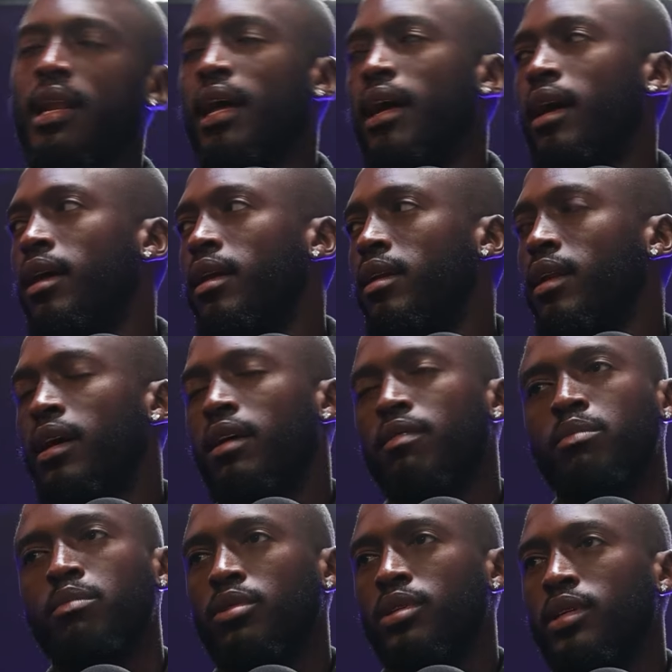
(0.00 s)
love,
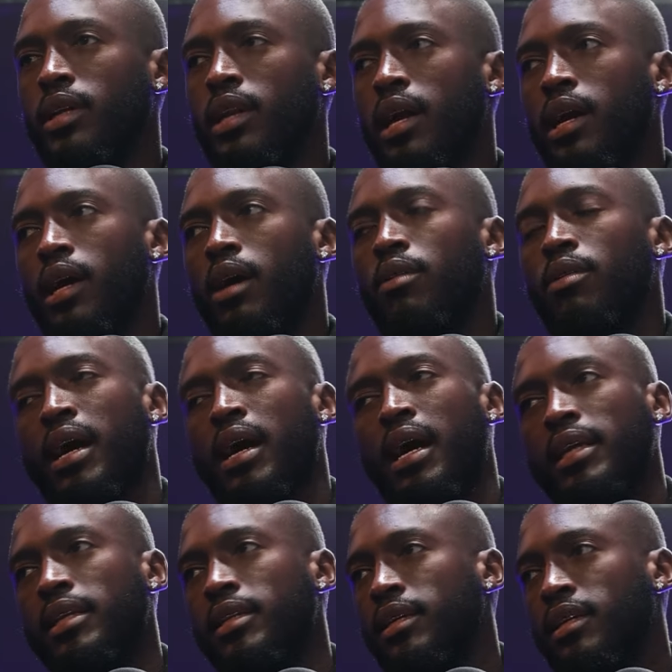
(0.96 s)
love music like how
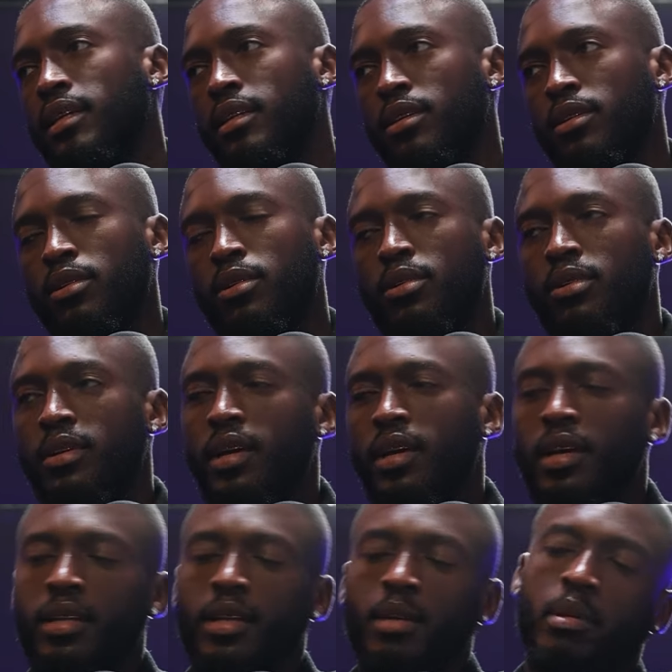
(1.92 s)
I mm. did. You know, yeah.
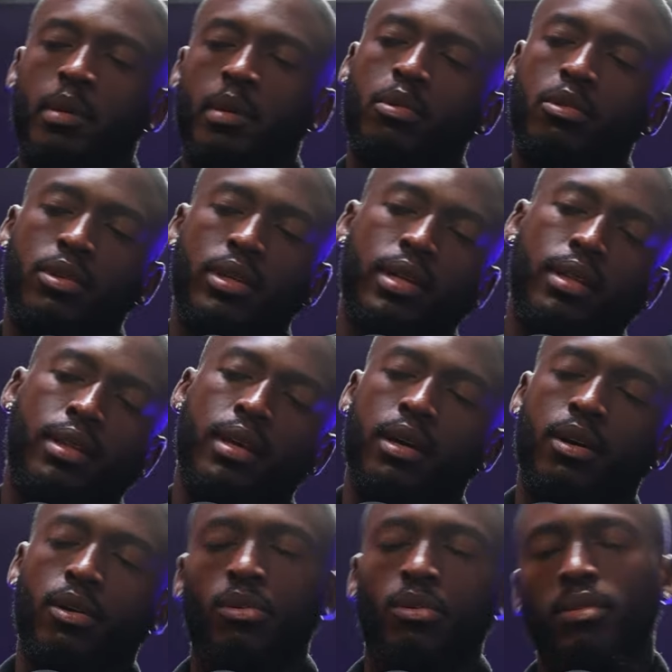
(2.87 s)
and people did
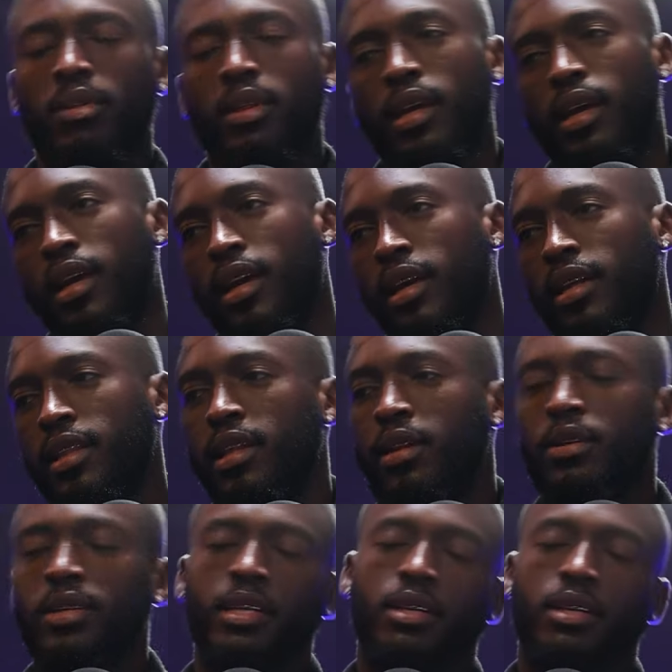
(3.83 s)
their own thing, and then
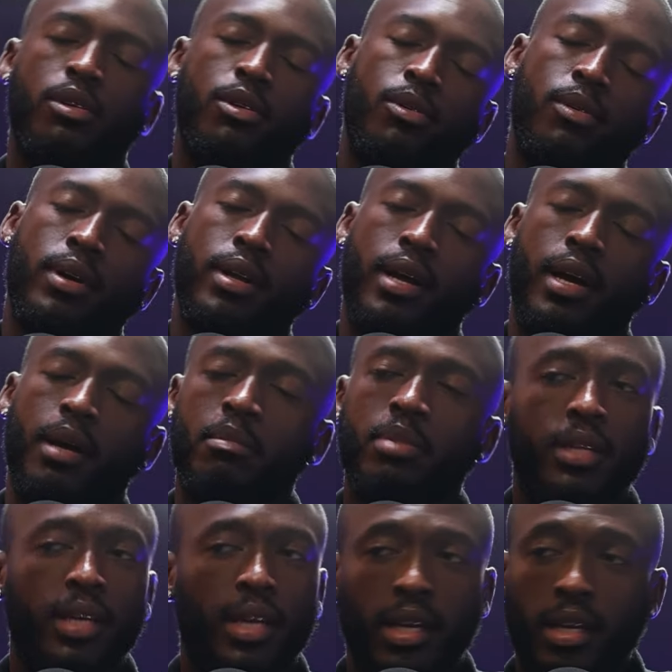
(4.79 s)
I was like, you know what, I'm
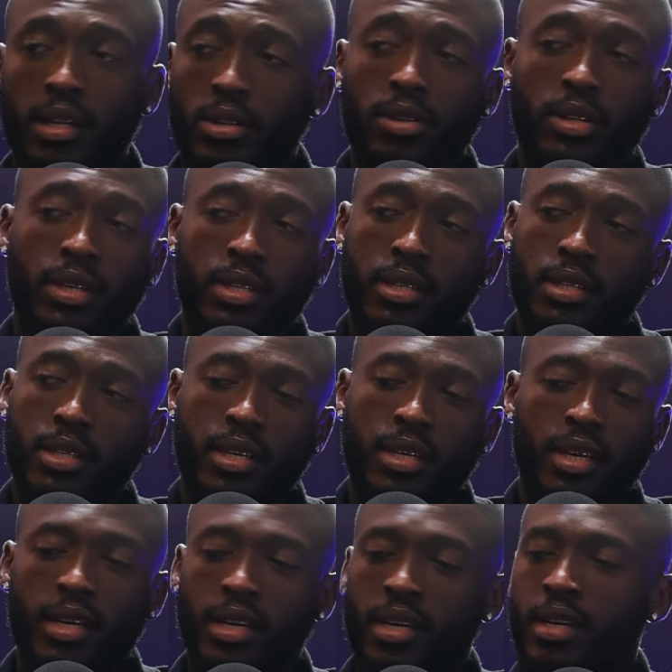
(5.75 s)
sticking to this.
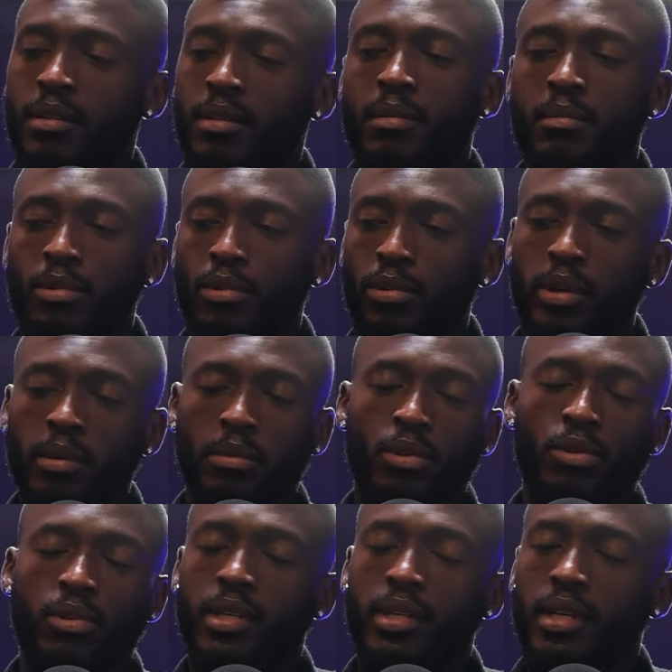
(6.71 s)
Mm-hmm. I'm doing
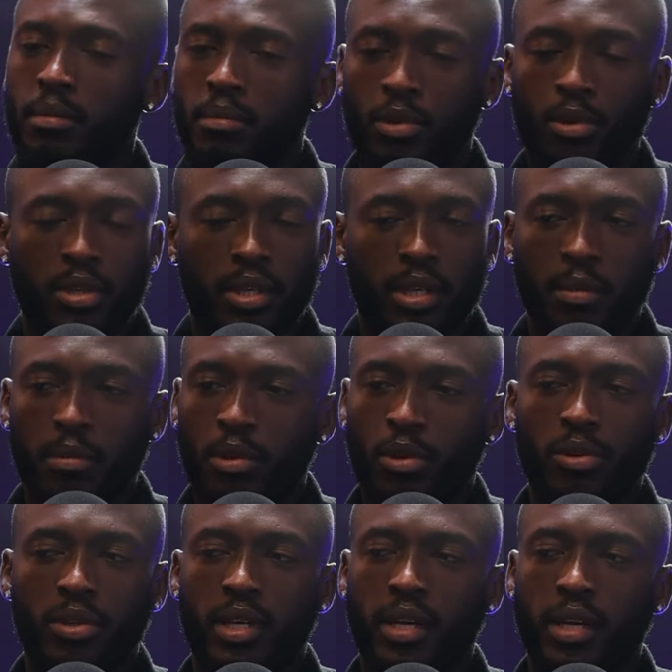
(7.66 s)
music, music,
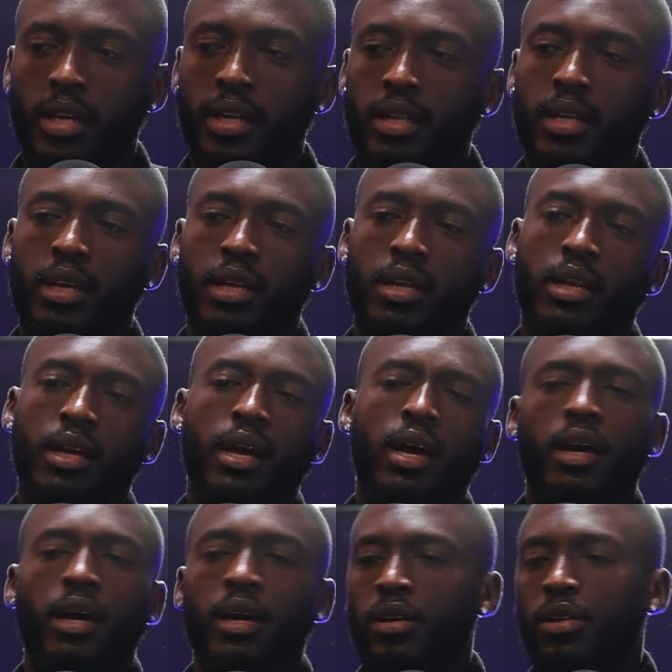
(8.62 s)
music. And then,
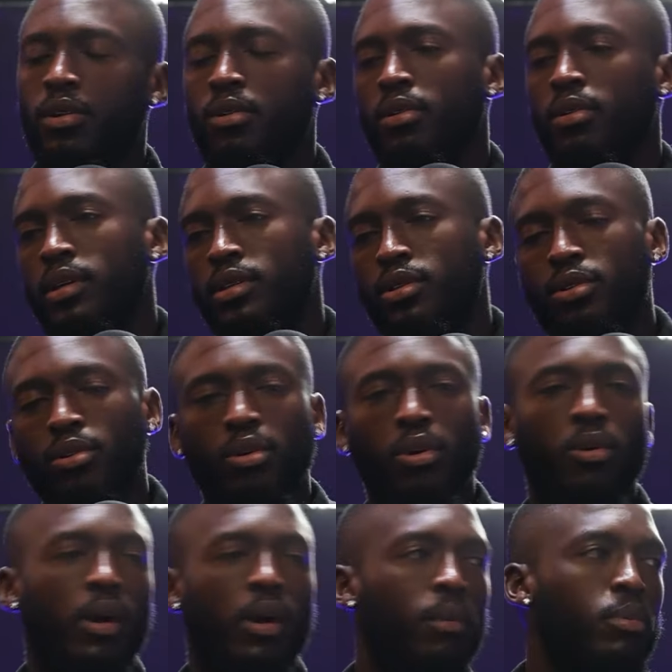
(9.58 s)
you know, as you
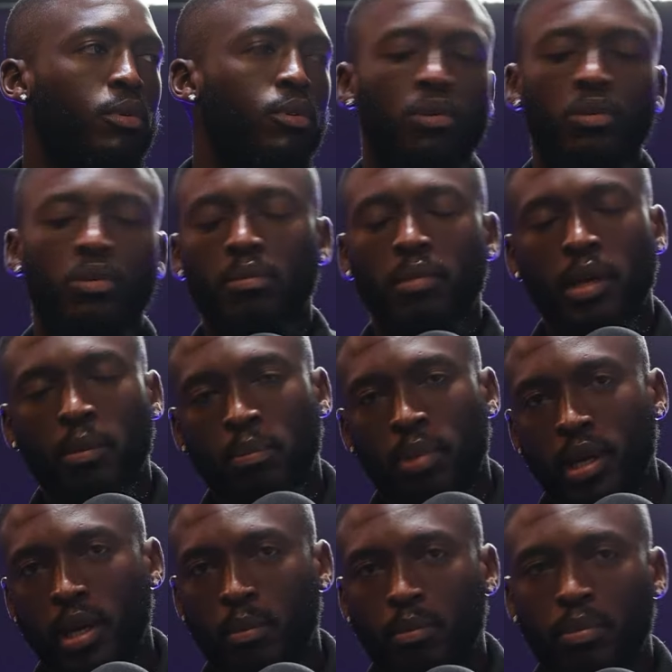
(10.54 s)
grow up, you meet
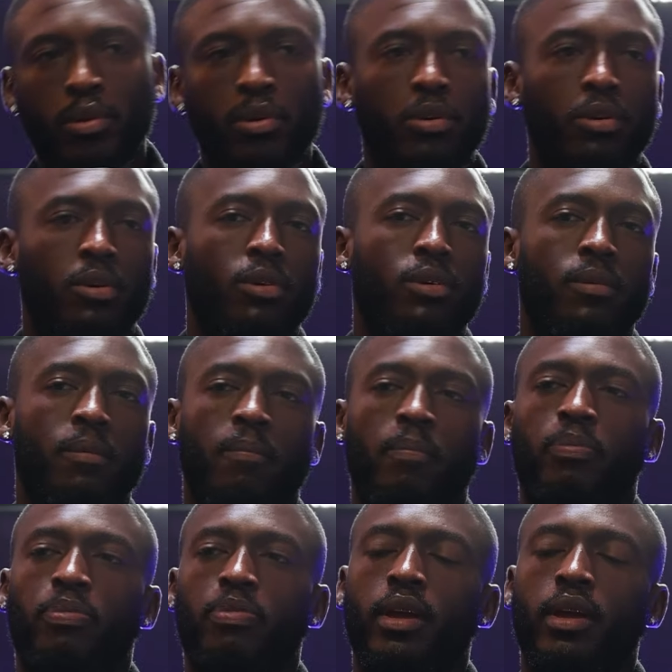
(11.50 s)
people.
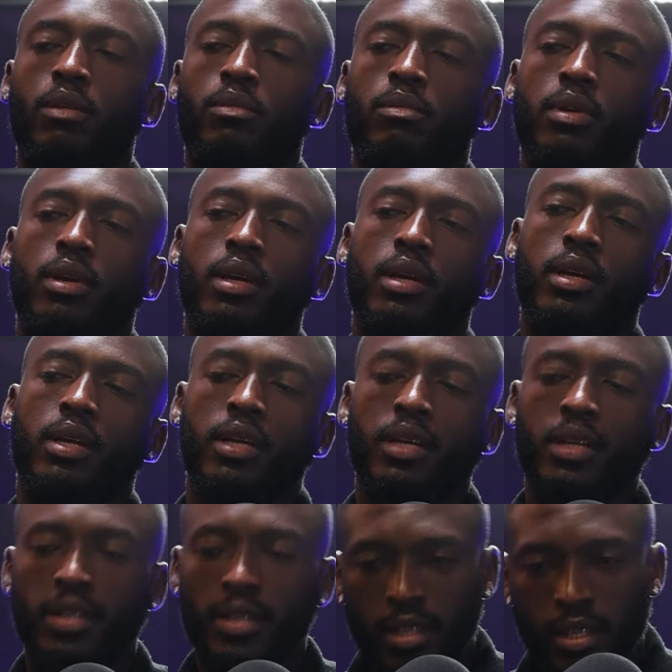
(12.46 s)
Then we